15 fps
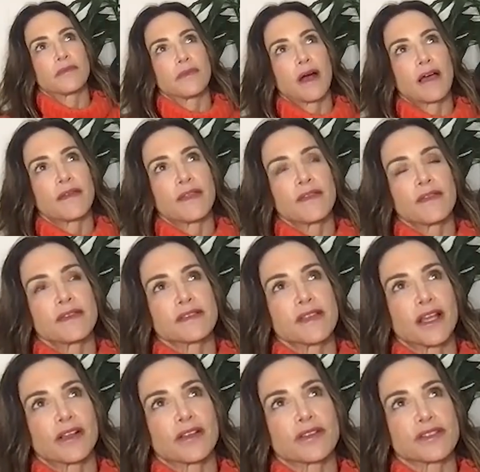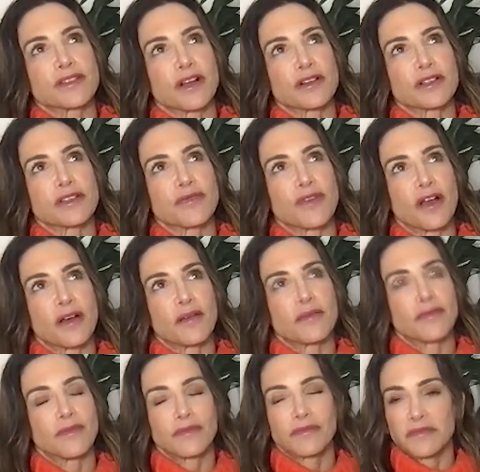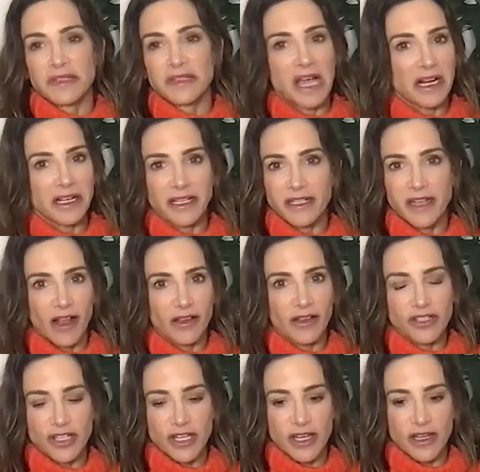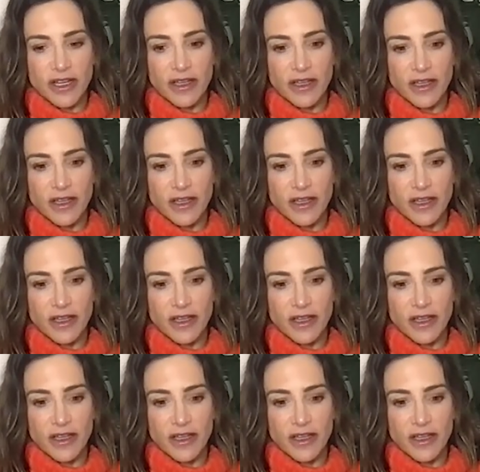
I think the cycle starts from not acknowledging